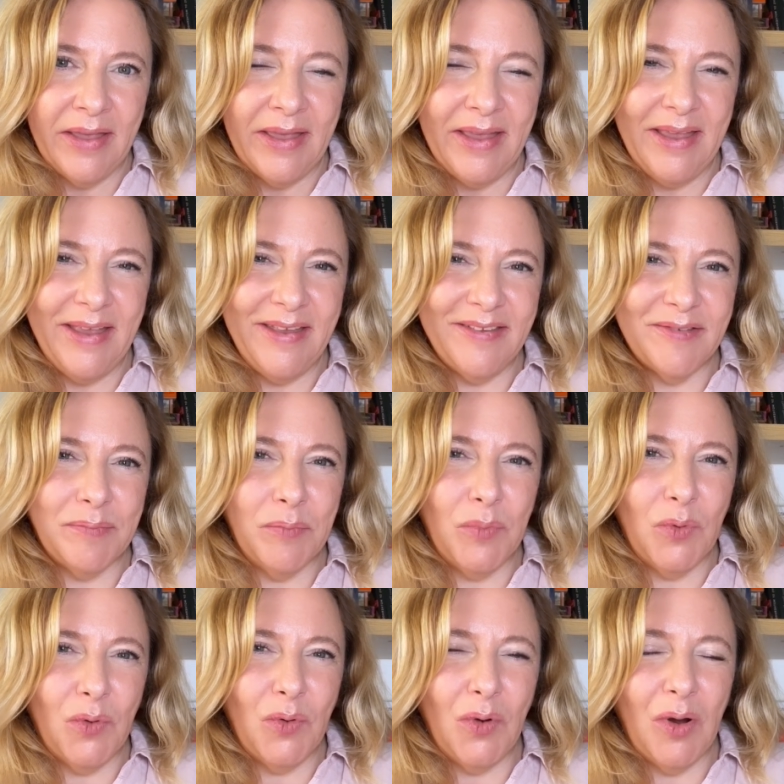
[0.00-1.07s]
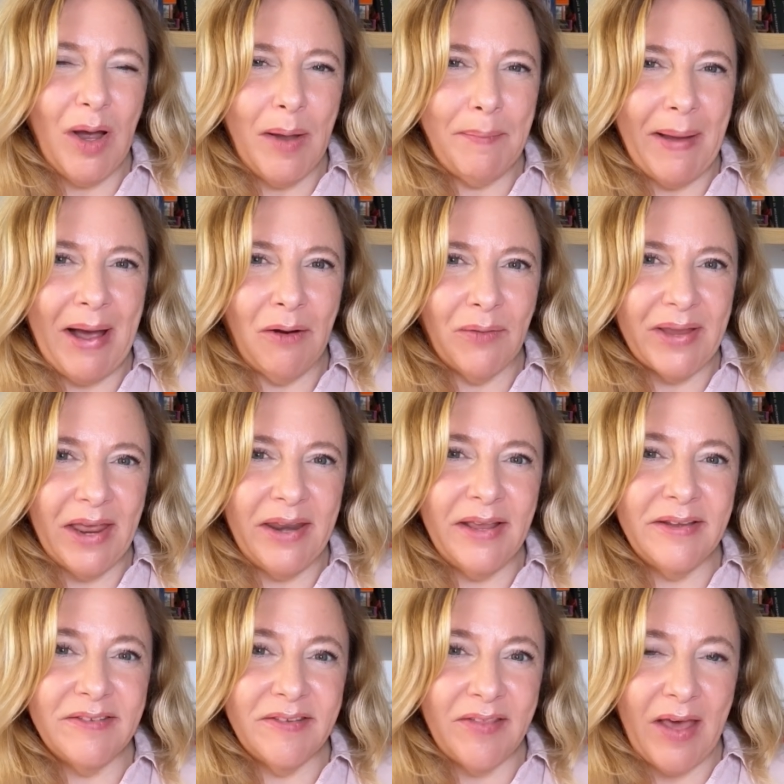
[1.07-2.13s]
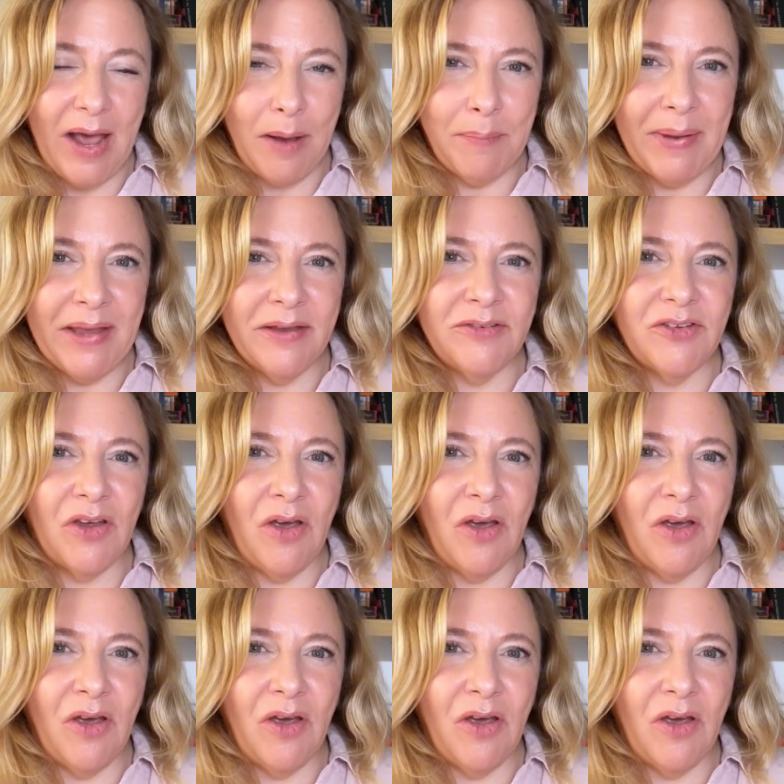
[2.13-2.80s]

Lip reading: It's more about getting into the habit